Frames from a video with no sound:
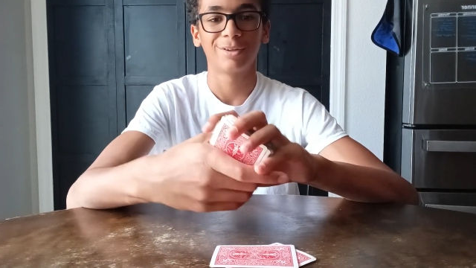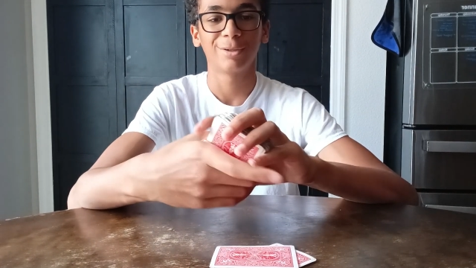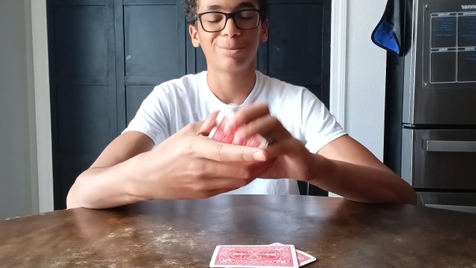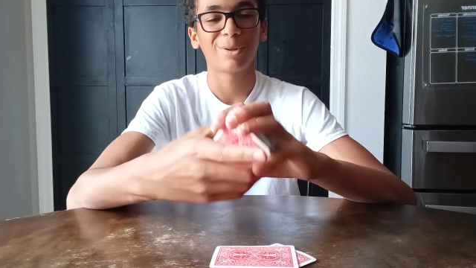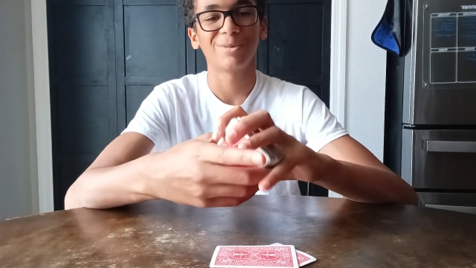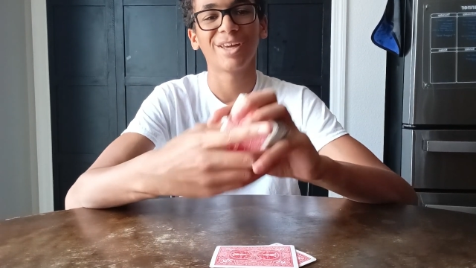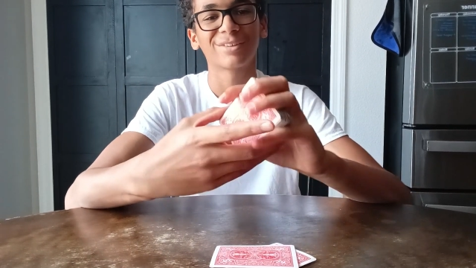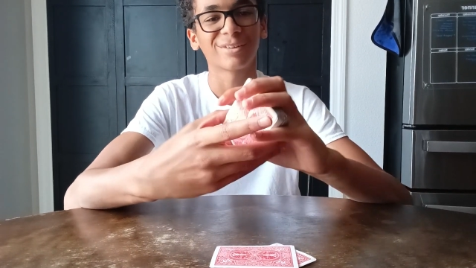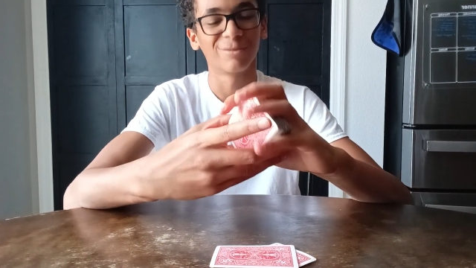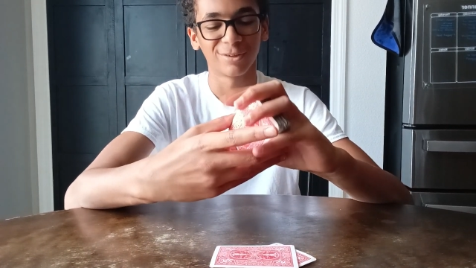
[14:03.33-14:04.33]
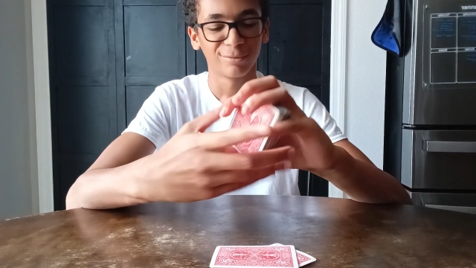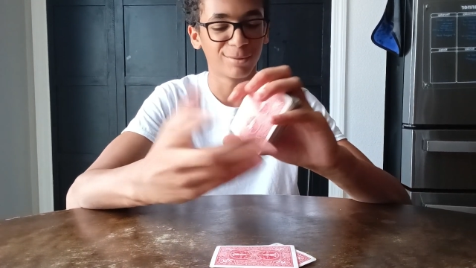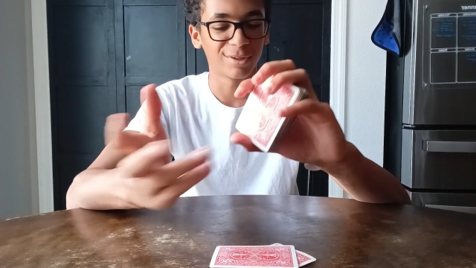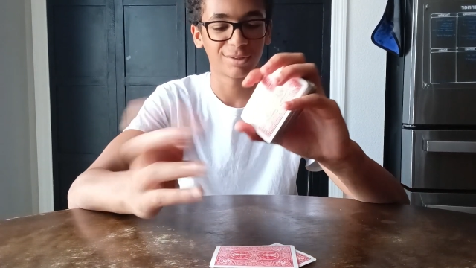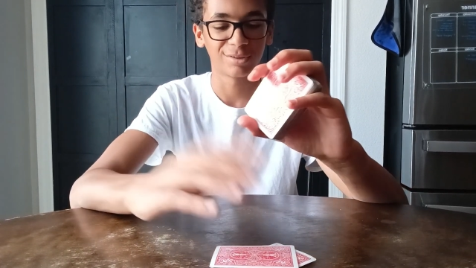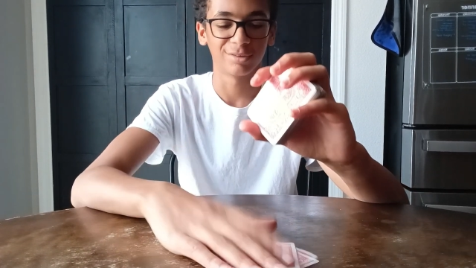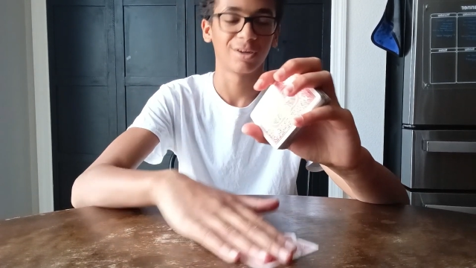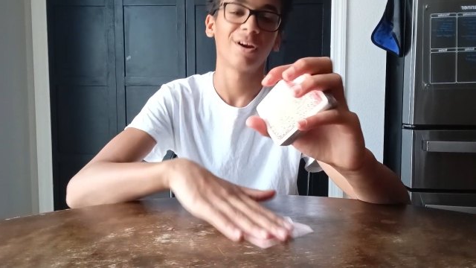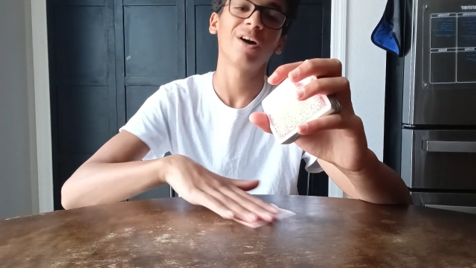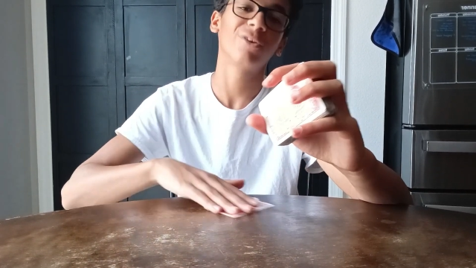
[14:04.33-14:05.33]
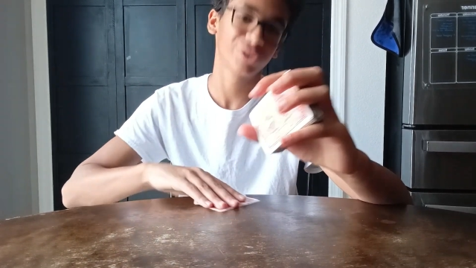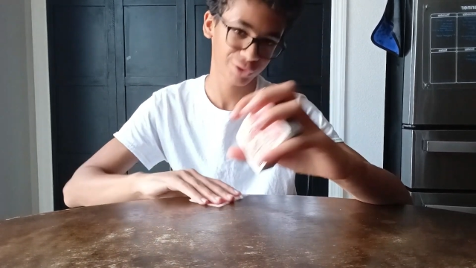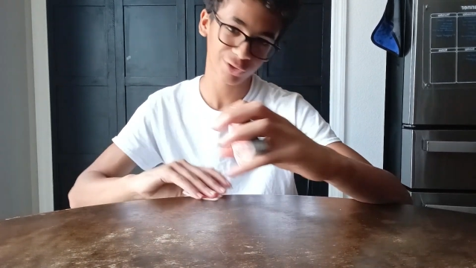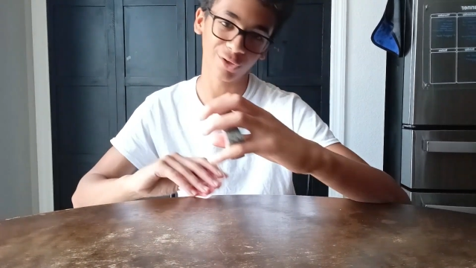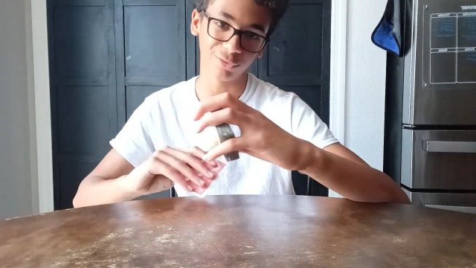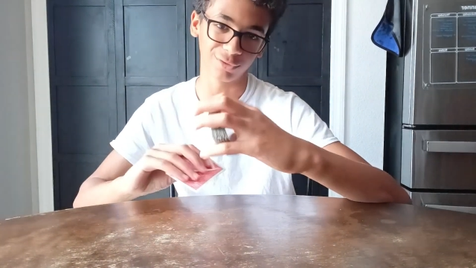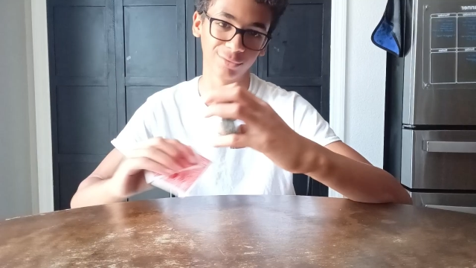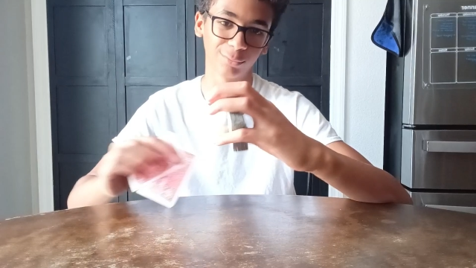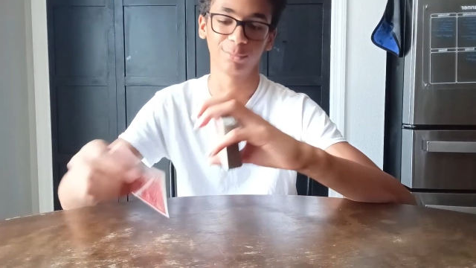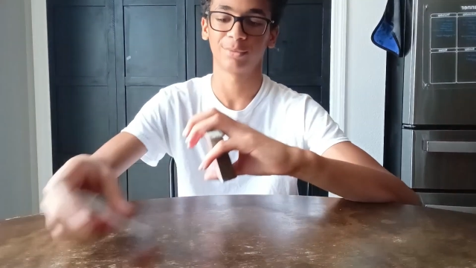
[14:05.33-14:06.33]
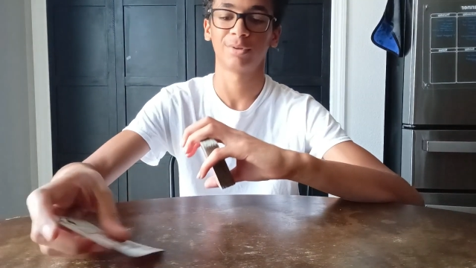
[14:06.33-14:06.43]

you're probably asking what those predictions are. I'll show you.